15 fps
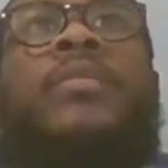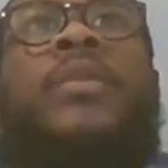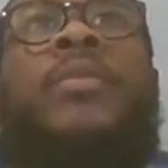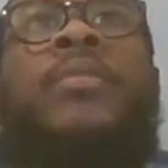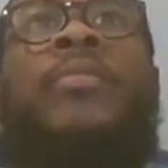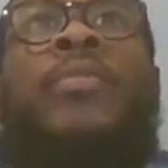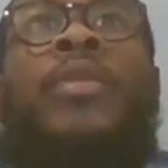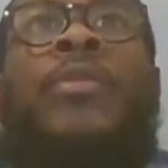
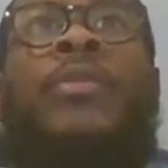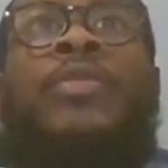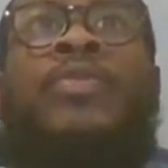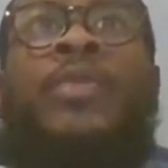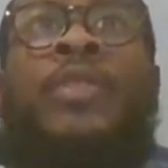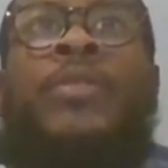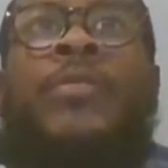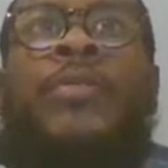Morris with
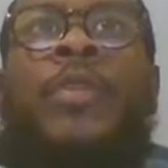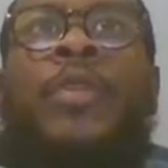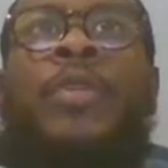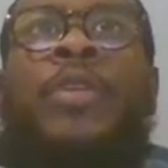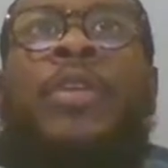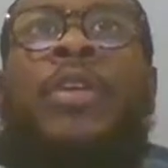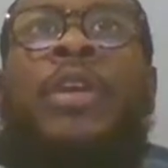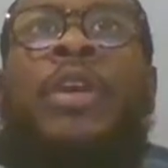the
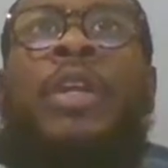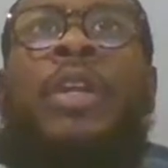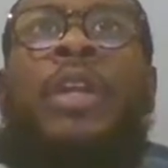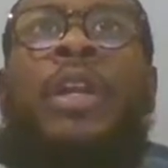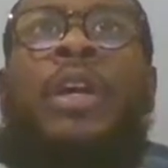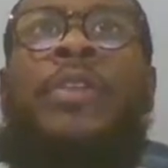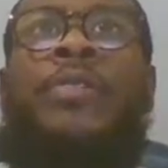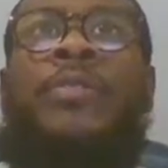floater,
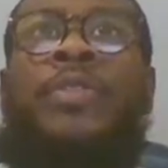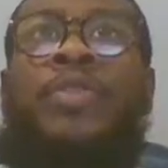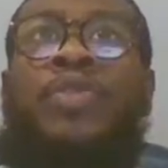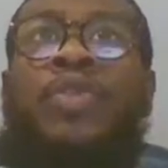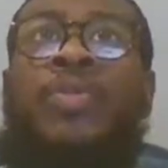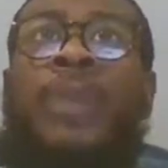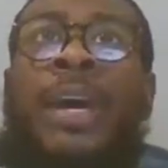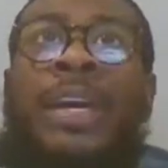looking for
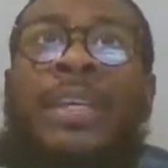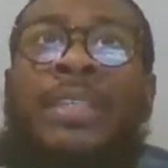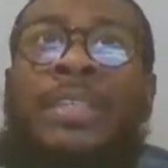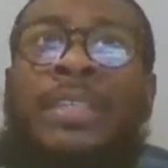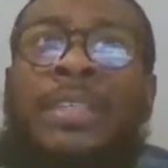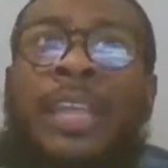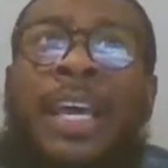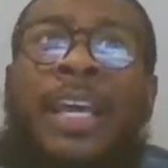Zubac
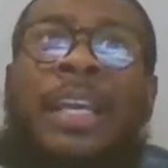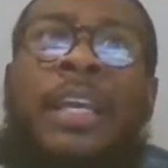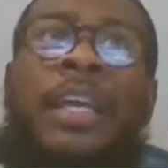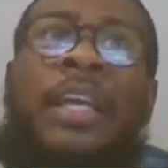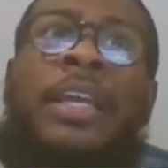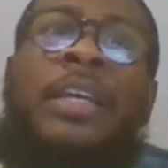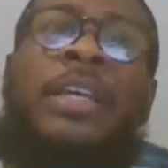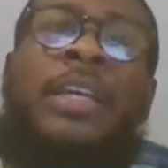instead.
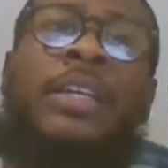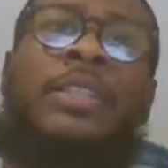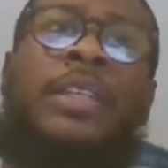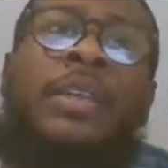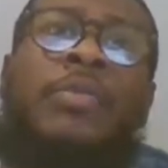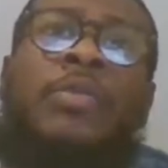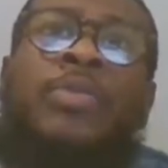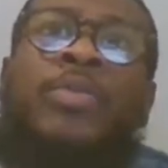Kicks
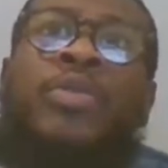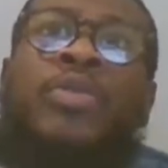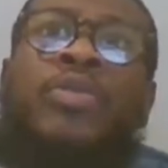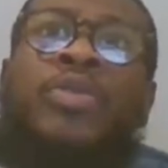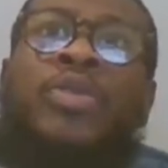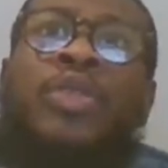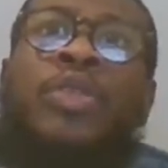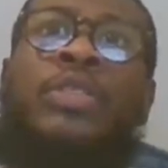out to Paul
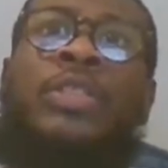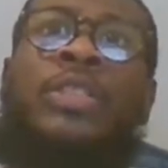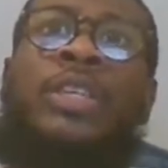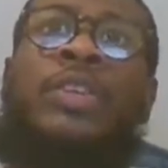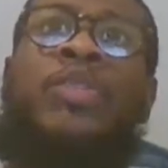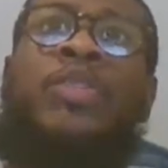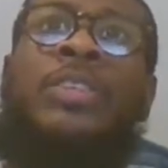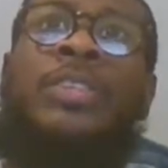George.
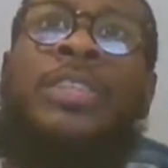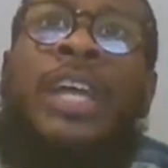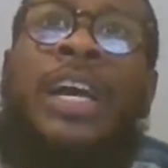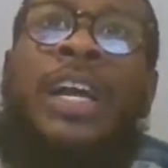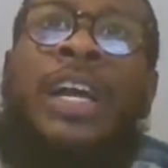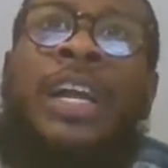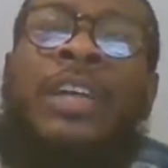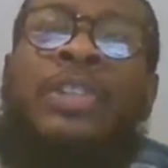10 on the
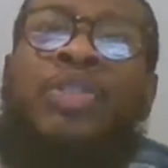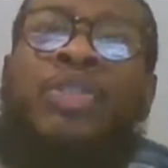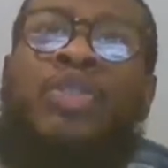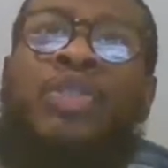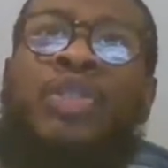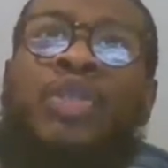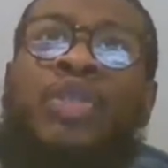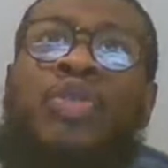shot clock.
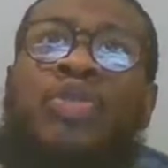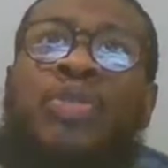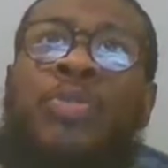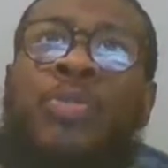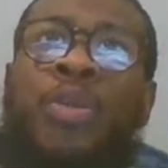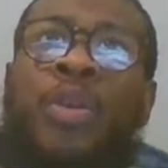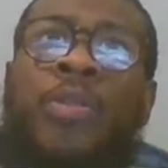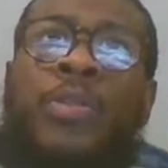George goes to
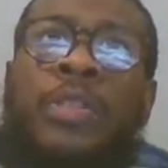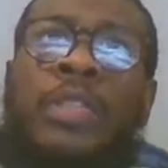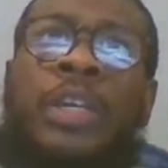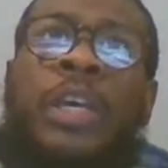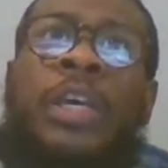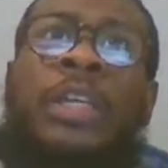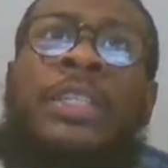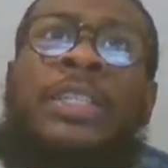Morris.
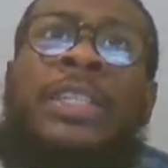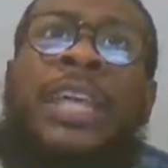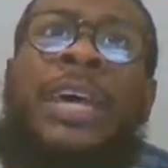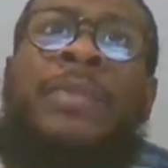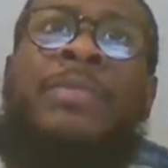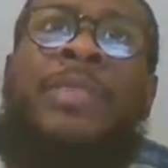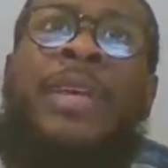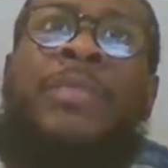Jab
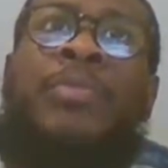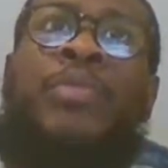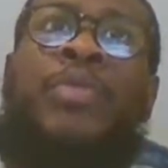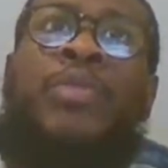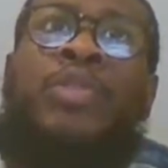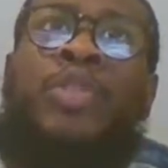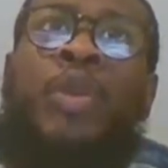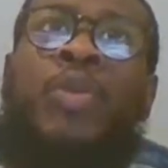step
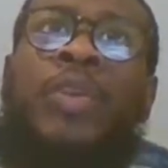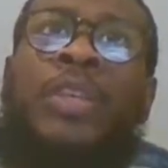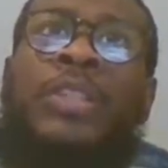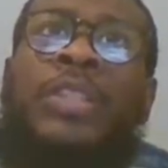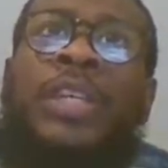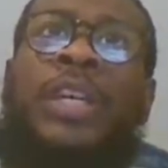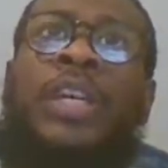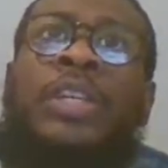on Jokic,
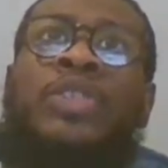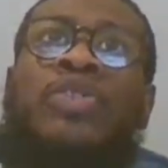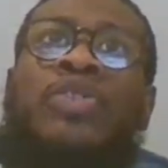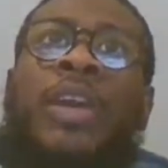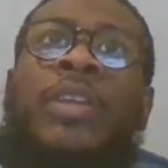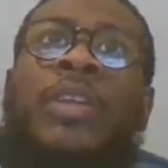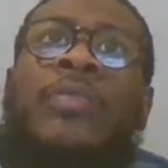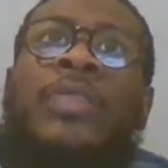
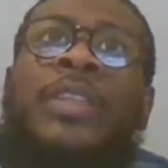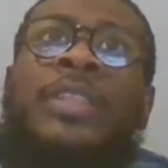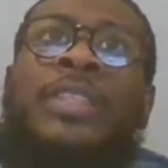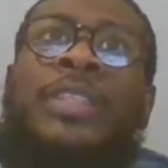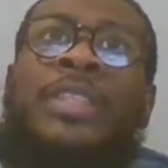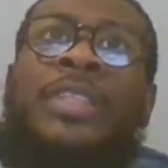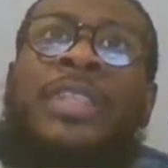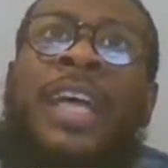trying to finish
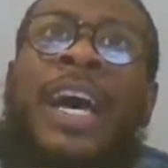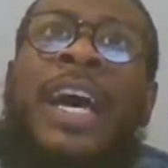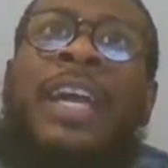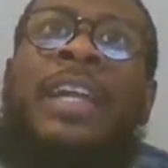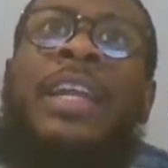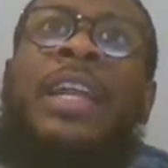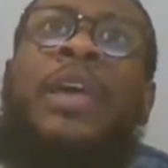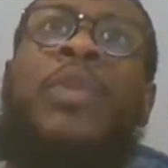inside.
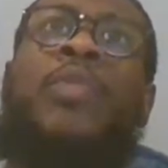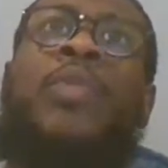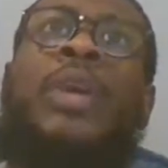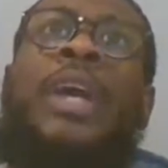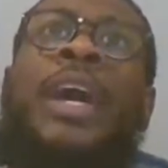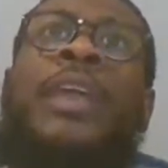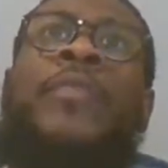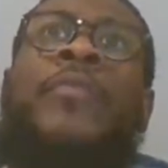We
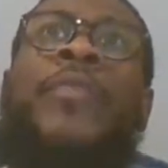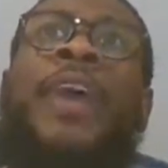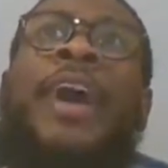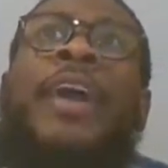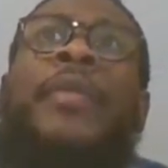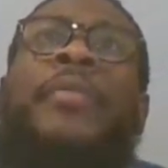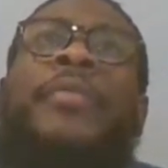got a foul.